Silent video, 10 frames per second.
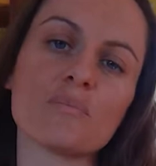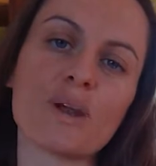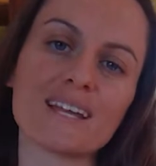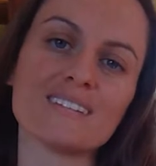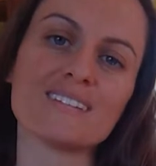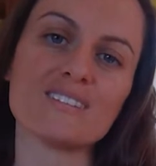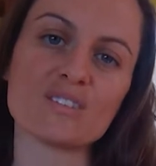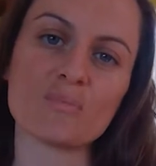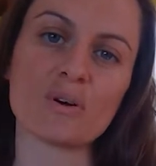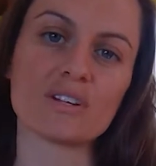pregnancy
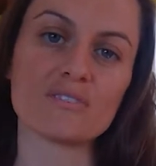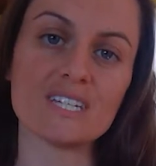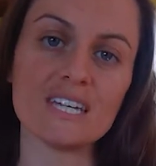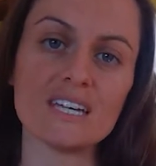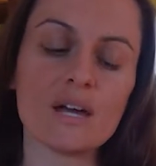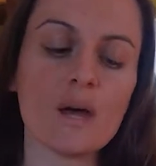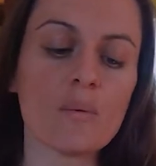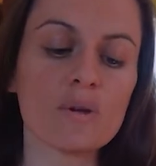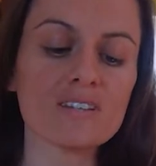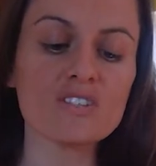supportive tea,
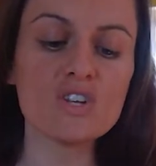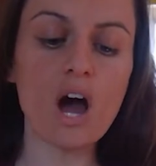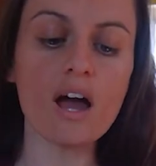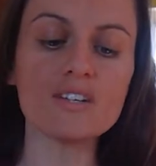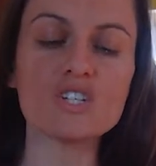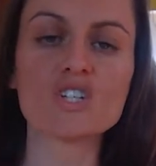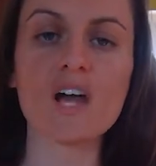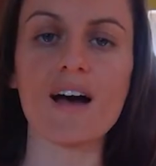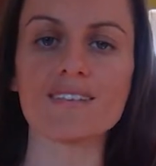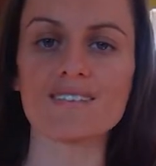but it's not
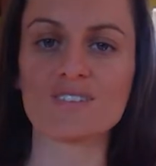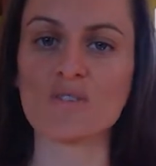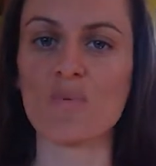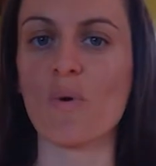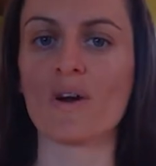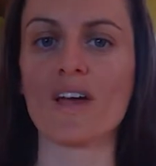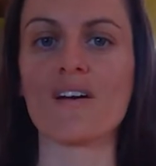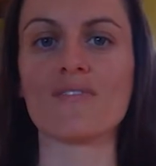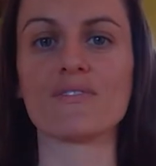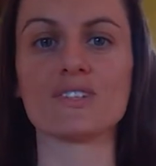just
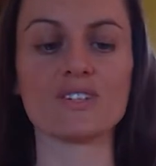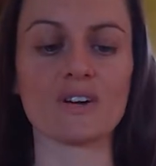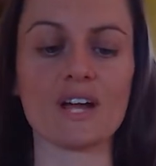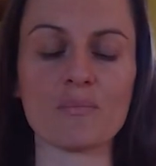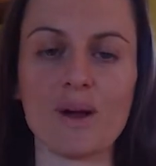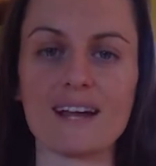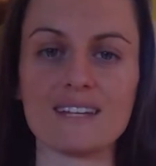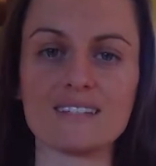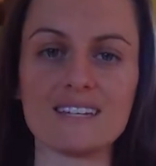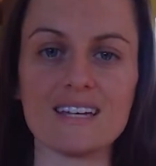supportive during
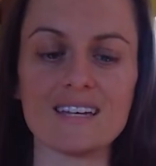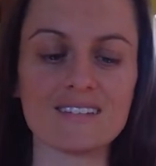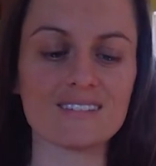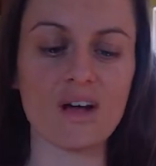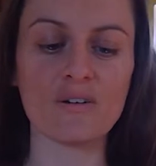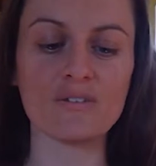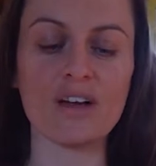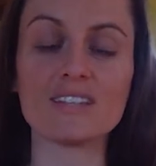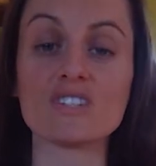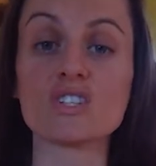pregnancy. It's
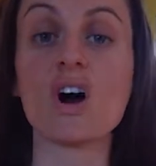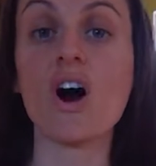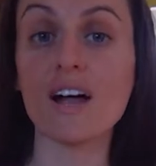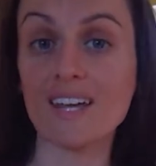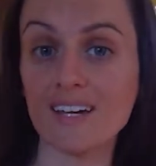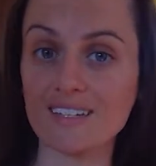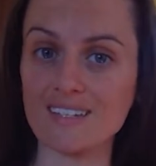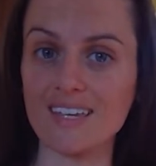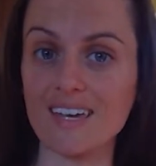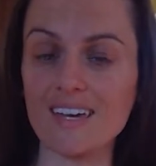a tonic
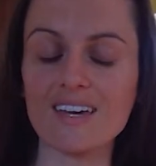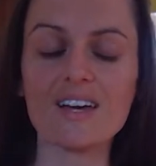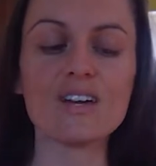tea.